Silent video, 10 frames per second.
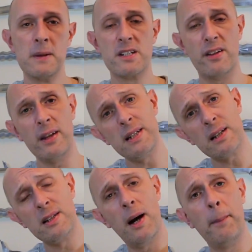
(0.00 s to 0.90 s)
So these
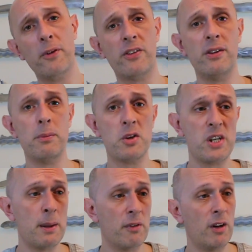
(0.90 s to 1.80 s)
examples in the
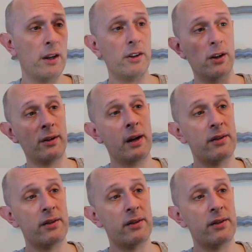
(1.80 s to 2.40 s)
Museum of London,